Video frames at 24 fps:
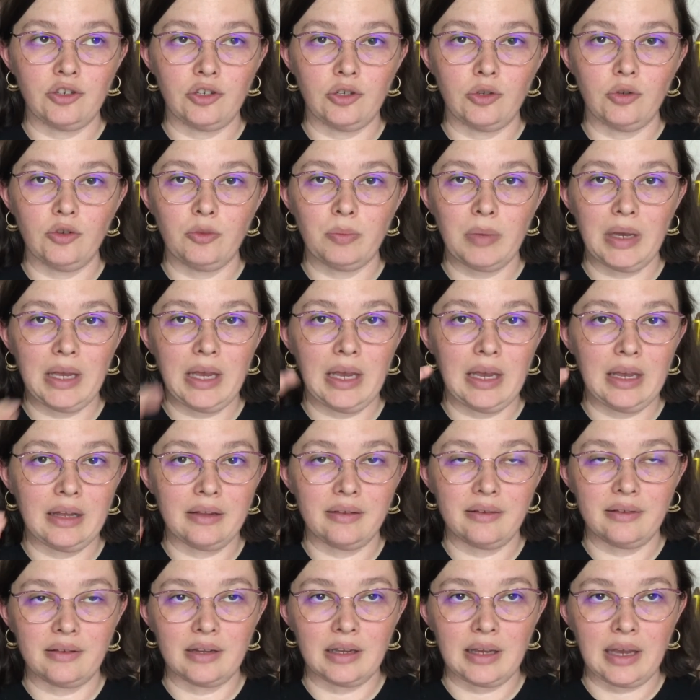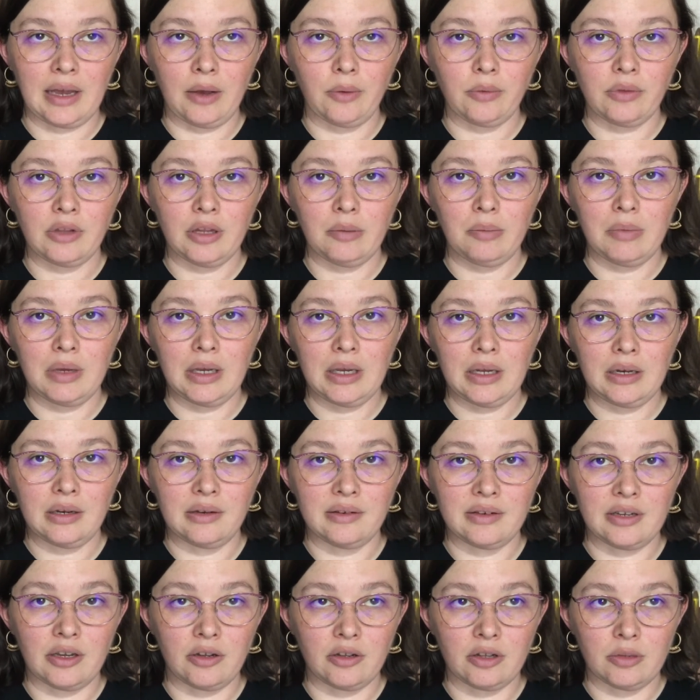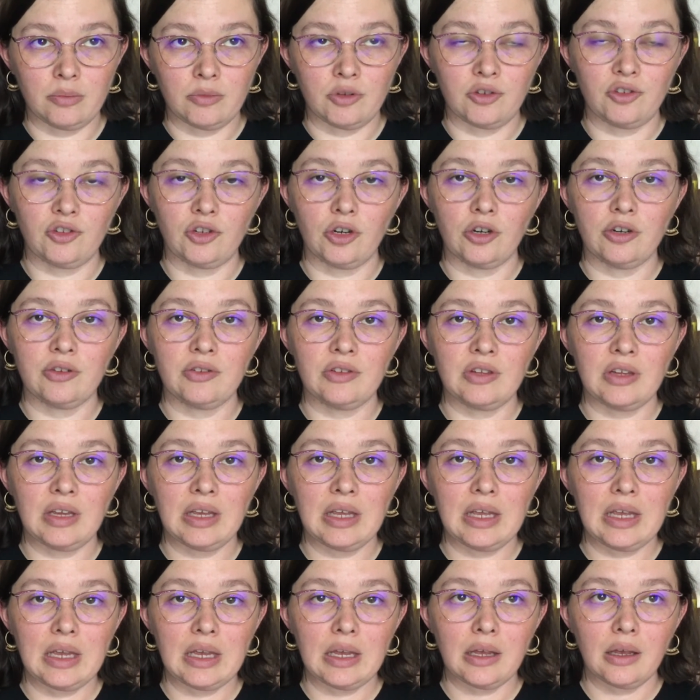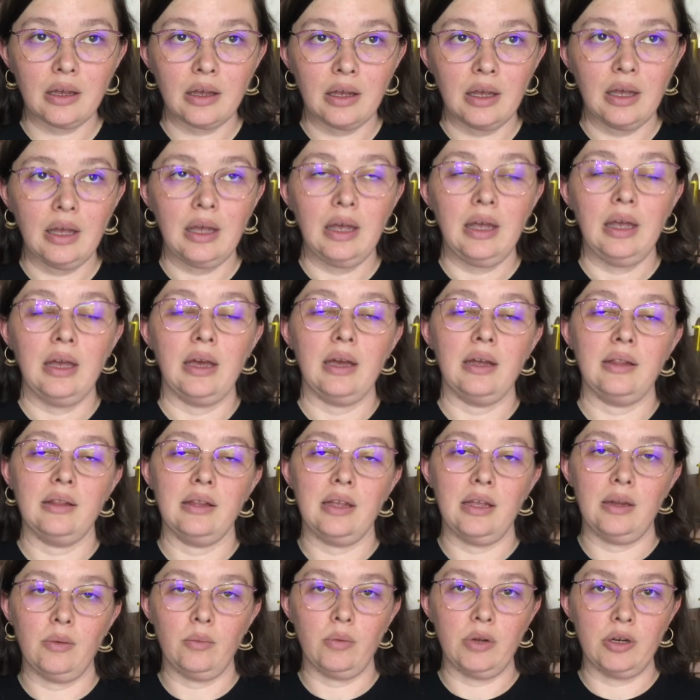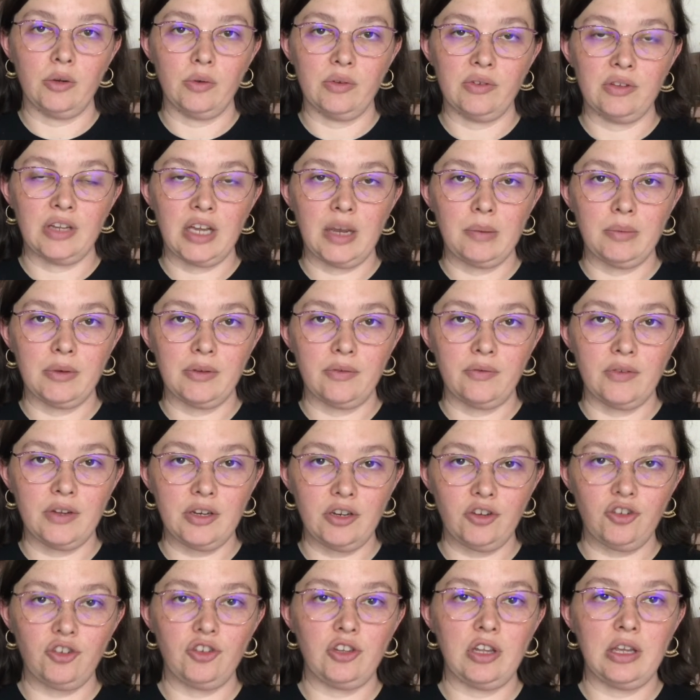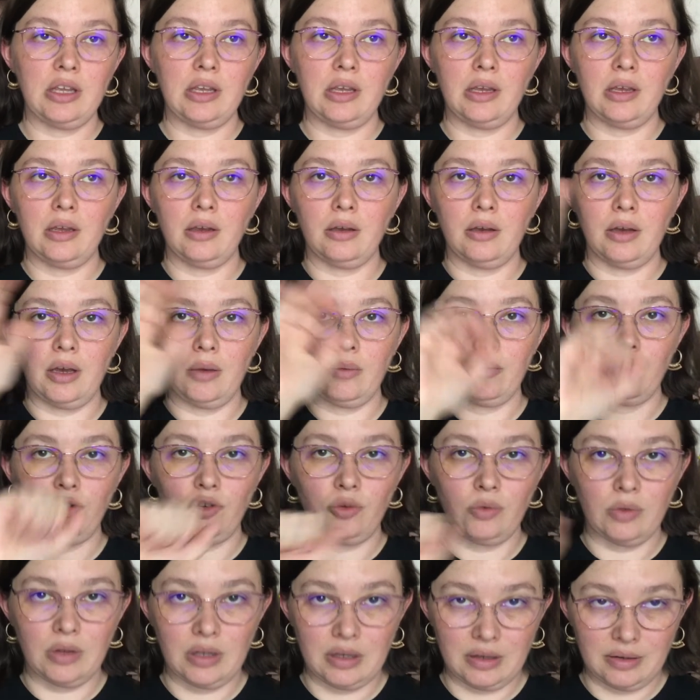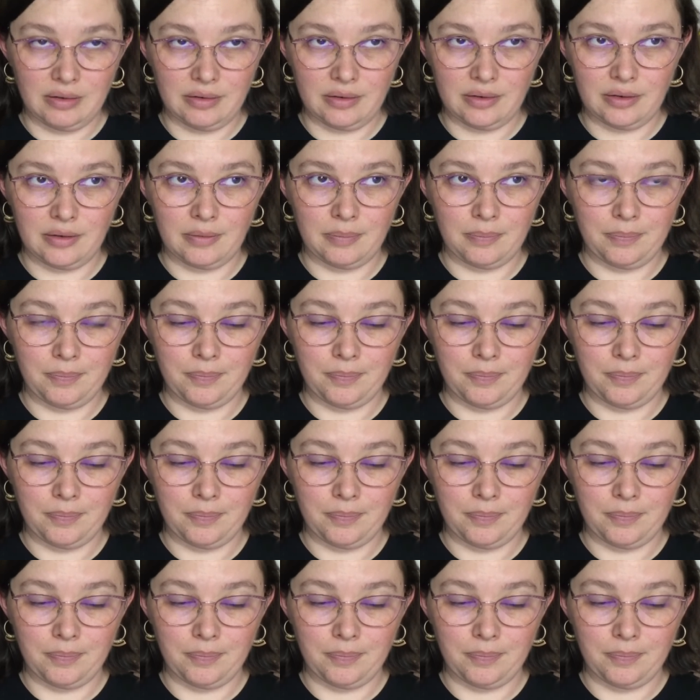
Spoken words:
to use my hands to count them in and tell them to start singing, and then when it was time to finish singing, I would do this.